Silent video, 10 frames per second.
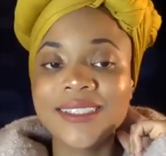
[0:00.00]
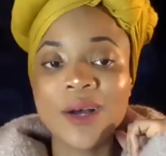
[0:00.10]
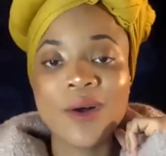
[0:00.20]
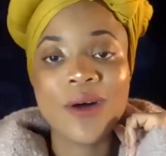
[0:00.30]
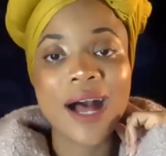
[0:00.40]

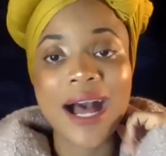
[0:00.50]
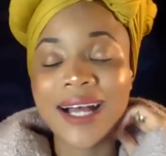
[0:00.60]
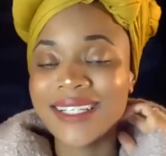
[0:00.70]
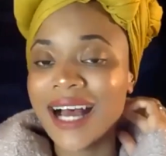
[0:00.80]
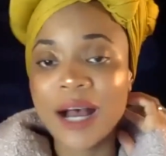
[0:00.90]
So
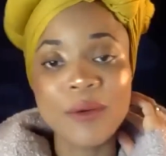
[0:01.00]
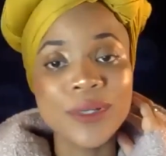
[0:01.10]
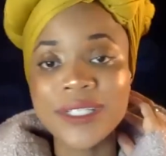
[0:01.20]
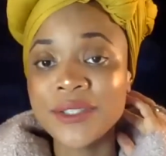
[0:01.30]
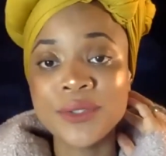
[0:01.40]
I
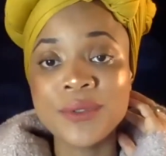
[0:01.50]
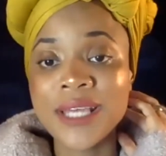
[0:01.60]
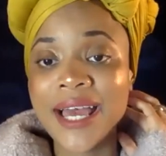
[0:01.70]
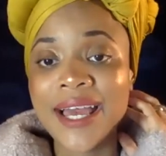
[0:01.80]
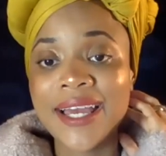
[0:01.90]
wouldn't do
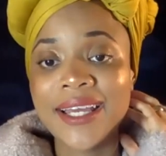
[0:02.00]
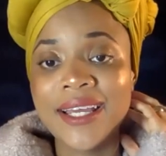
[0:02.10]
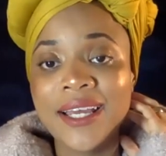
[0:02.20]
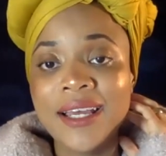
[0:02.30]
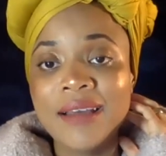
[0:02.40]
that
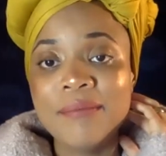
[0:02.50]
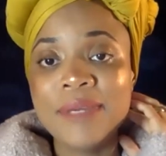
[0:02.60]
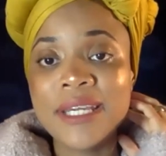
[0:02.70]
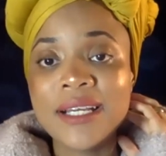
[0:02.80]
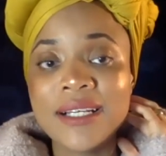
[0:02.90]

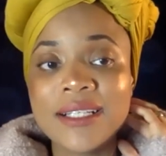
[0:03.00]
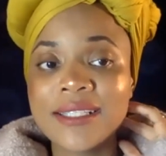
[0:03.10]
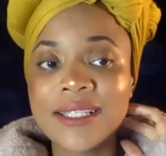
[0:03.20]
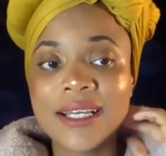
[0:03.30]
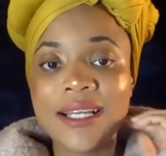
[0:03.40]

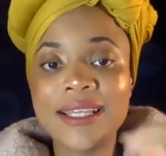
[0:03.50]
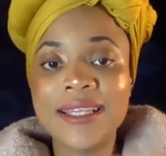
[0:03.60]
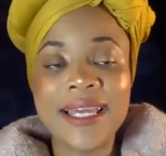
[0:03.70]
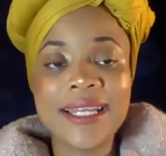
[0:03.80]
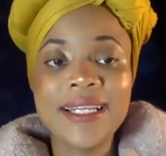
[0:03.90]
because
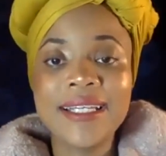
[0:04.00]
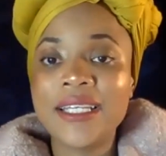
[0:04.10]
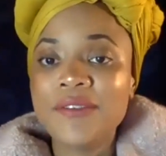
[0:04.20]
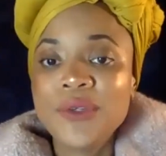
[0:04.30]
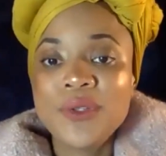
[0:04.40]
they didn't
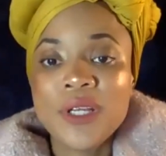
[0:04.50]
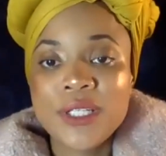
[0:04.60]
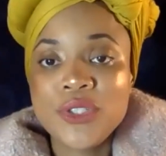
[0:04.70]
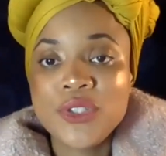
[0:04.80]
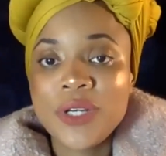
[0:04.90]
give you the
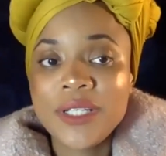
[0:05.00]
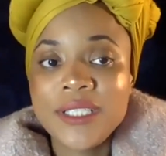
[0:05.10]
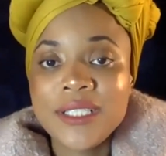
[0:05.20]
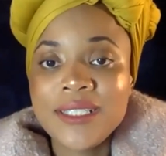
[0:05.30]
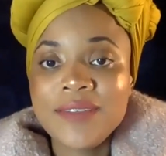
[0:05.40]

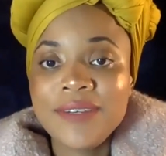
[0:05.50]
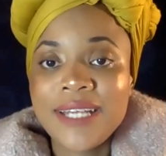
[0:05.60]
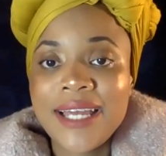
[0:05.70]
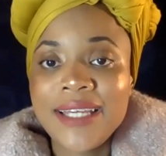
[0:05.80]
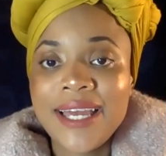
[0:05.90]
instructions for
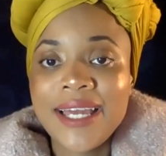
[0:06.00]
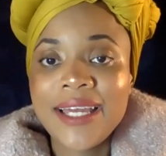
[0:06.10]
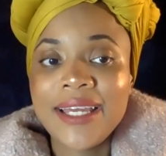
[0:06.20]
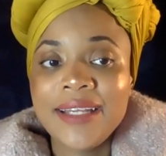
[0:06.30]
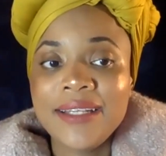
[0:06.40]
that
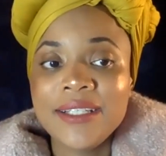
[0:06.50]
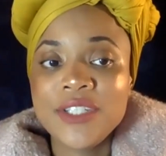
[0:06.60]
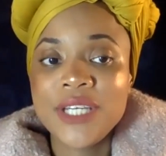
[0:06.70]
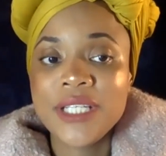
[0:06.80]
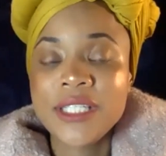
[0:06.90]
yet. And the
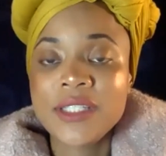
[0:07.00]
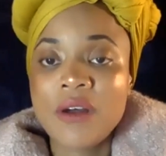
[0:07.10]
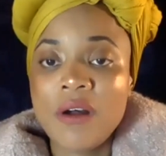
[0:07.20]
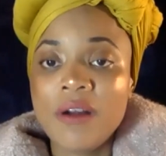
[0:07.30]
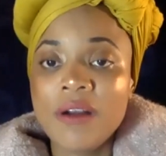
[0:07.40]
chances
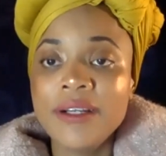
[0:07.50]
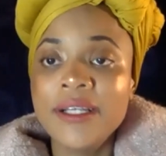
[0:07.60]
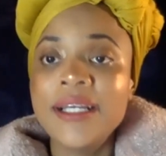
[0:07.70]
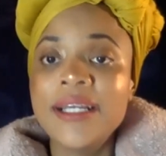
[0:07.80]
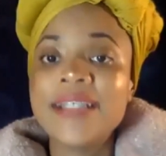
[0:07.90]
are
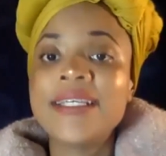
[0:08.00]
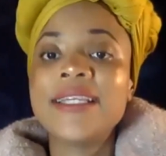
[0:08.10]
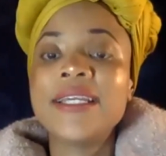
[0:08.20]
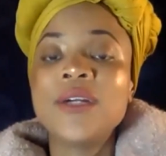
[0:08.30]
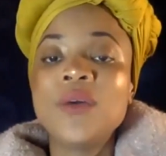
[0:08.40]
is that
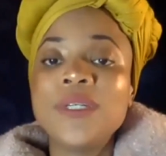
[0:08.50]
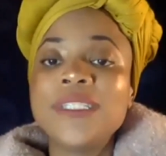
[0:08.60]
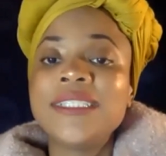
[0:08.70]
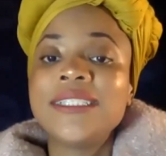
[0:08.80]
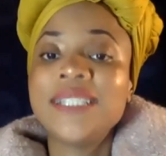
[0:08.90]
they're going
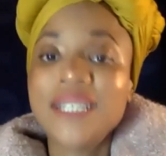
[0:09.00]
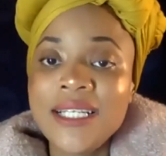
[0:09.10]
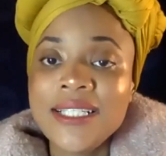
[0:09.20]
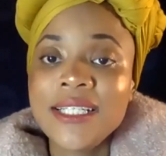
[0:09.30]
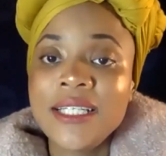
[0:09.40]
to
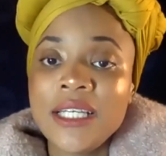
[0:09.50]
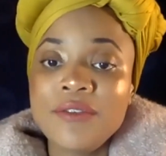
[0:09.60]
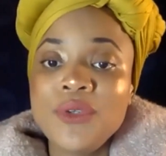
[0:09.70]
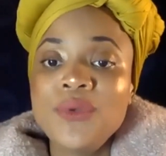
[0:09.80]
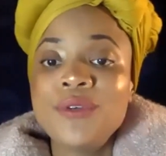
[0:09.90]
need to
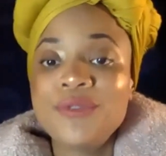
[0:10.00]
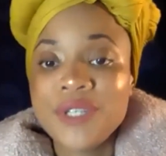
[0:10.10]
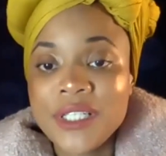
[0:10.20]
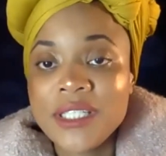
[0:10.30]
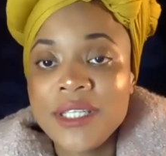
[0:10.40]
give you
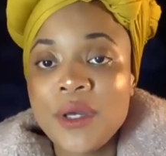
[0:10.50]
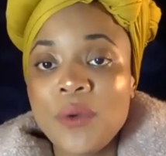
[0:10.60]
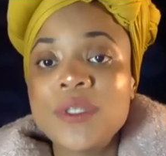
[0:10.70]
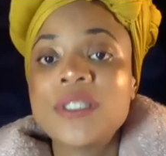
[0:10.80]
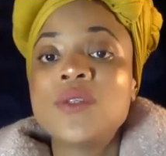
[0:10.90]
deficiency
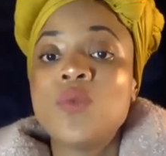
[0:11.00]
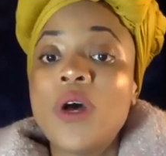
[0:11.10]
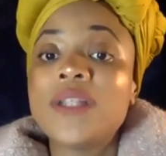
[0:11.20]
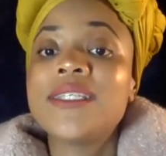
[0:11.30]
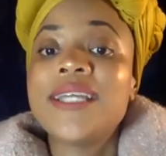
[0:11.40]
notices
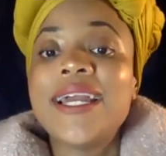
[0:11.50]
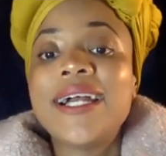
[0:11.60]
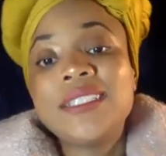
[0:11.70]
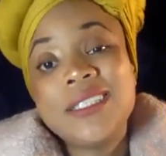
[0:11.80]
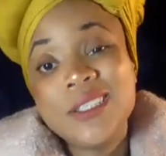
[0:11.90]
once they
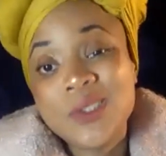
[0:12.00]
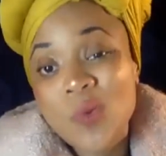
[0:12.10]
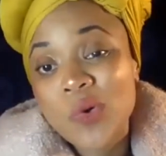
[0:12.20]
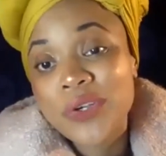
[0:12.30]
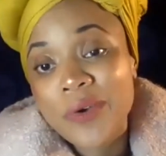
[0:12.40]
actually
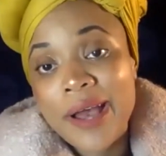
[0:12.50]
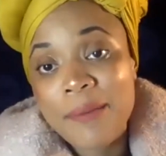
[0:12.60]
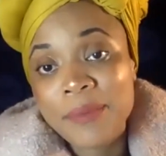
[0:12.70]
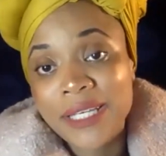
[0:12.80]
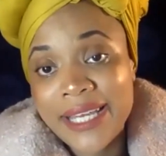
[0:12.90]
score your
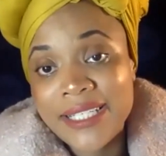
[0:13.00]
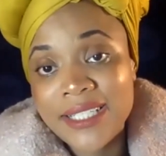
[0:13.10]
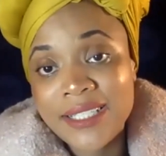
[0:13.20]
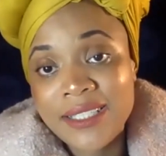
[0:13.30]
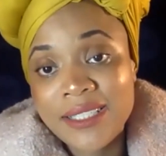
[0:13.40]

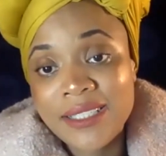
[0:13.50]
application.